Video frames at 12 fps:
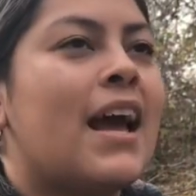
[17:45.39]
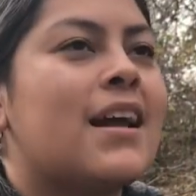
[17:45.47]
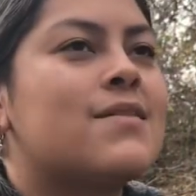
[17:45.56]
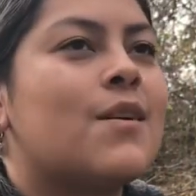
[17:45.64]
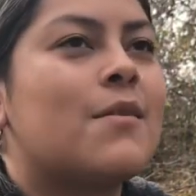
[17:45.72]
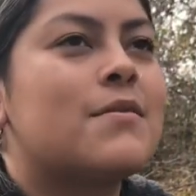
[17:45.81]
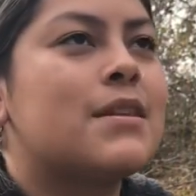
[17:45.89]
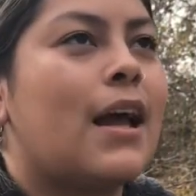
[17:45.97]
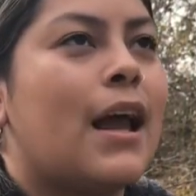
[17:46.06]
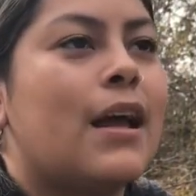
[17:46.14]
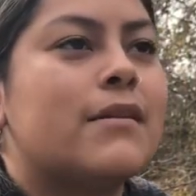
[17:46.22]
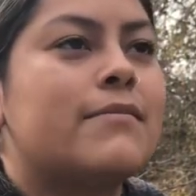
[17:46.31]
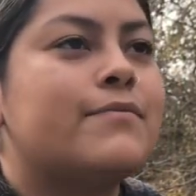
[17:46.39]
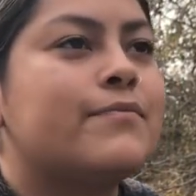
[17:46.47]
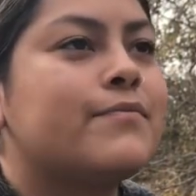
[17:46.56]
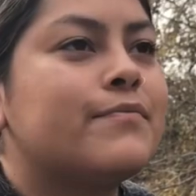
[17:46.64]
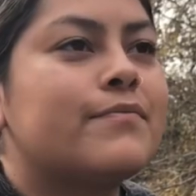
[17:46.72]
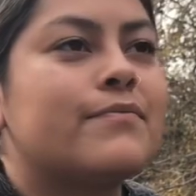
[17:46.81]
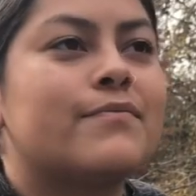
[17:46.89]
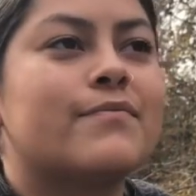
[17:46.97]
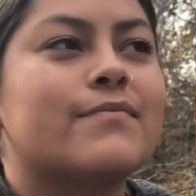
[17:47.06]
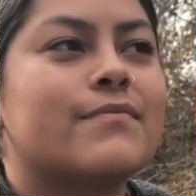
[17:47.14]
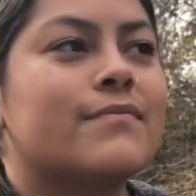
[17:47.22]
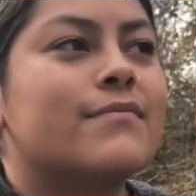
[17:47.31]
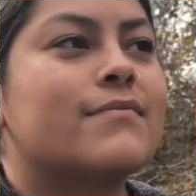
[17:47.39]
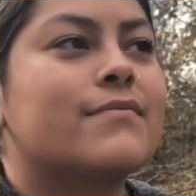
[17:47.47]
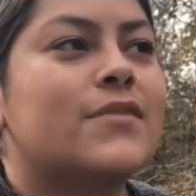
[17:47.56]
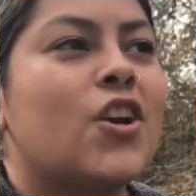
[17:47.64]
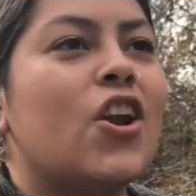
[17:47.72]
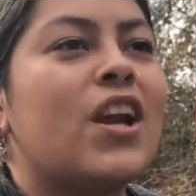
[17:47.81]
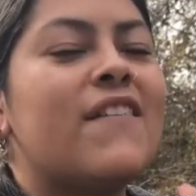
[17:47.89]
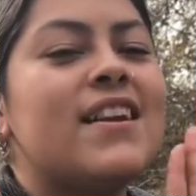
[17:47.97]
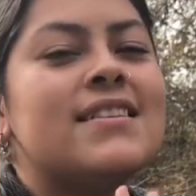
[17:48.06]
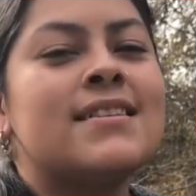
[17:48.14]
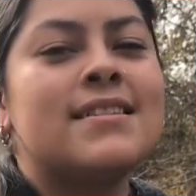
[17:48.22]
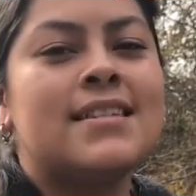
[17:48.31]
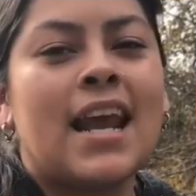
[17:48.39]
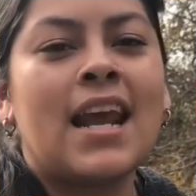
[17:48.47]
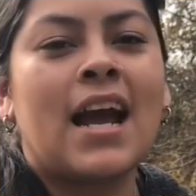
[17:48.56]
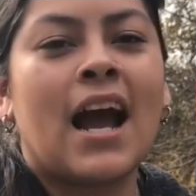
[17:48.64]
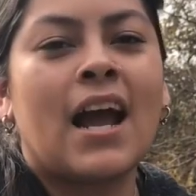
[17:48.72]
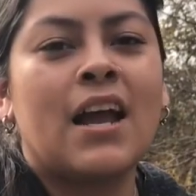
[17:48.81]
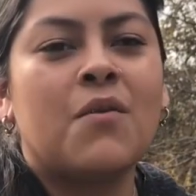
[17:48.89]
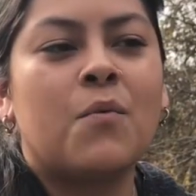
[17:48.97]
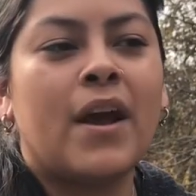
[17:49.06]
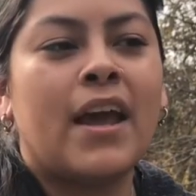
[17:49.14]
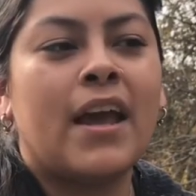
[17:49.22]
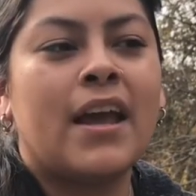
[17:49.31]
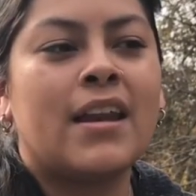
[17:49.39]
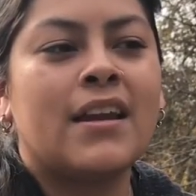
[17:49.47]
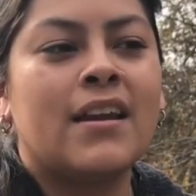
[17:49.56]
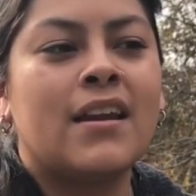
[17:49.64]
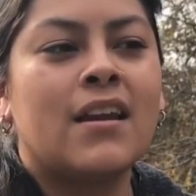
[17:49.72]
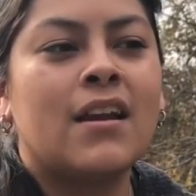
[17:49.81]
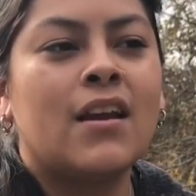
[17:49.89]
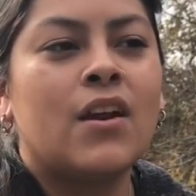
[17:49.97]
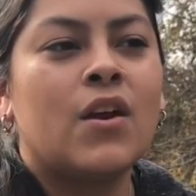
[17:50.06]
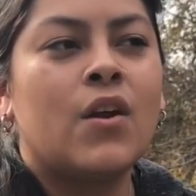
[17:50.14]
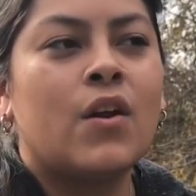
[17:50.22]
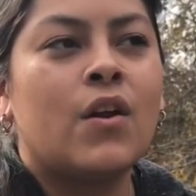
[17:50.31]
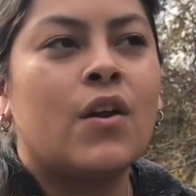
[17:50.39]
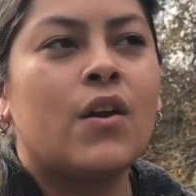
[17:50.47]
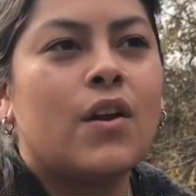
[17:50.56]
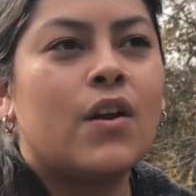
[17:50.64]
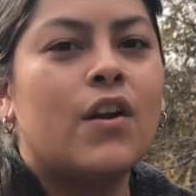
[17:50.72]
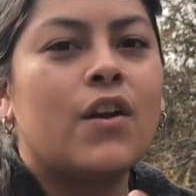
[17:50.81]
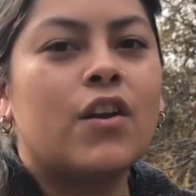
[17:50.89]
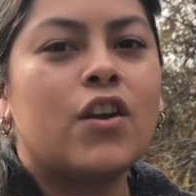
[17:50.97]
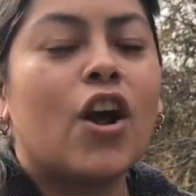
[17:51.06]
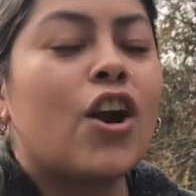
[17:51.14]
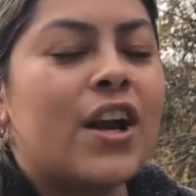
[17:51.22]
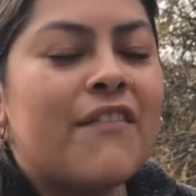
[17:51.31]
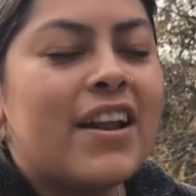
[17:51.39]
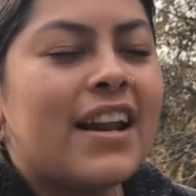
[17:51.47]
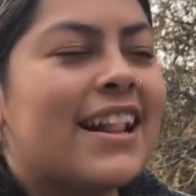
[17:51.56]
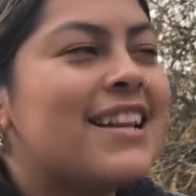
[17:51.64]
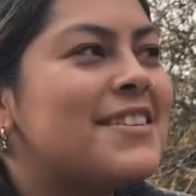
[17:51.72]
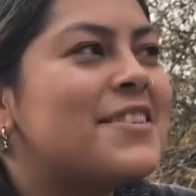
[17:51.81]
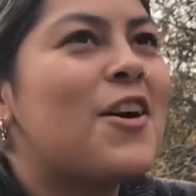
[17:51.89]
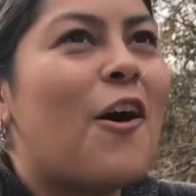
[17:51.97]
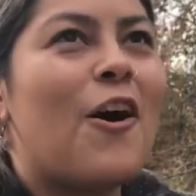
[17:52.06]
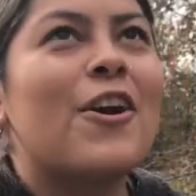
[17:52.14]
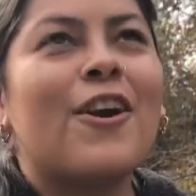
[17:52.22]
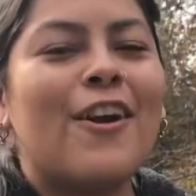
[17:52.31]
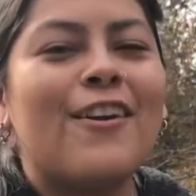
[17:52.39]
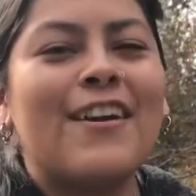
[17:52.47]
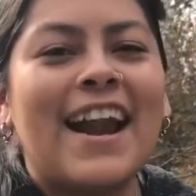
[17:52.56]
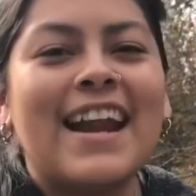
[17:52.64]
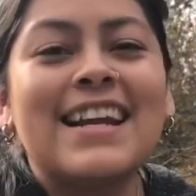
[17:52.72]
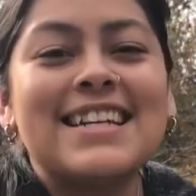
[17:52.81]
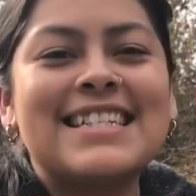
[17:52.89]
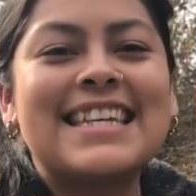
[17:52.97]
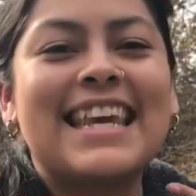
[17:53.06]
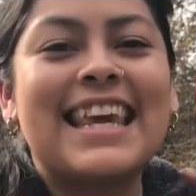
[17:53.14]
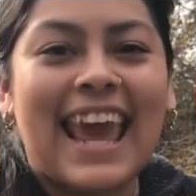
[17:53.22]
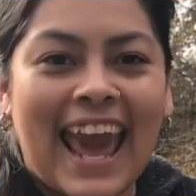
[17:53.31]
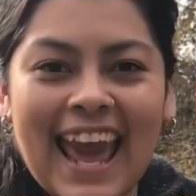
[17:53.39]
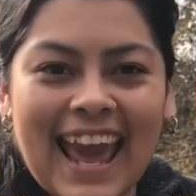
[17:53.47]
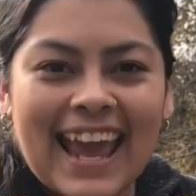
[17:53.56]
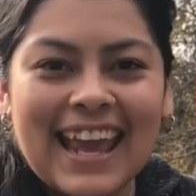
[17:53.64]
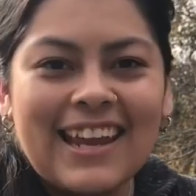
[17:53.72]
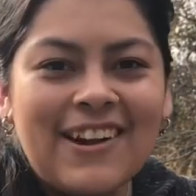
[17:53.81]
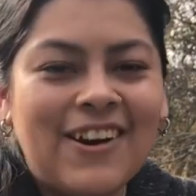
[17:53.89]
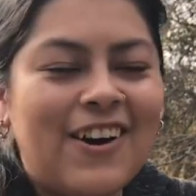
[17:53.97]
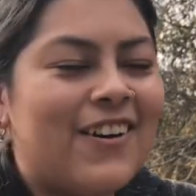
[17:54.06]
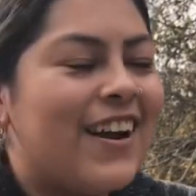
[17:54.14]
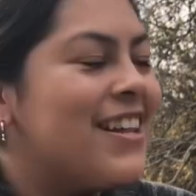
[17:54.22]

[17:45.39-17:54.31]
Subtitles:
And so I was like, y'all are giving us a stank eye when y'all aren't even, like, this is all y'all are letting us get, you know?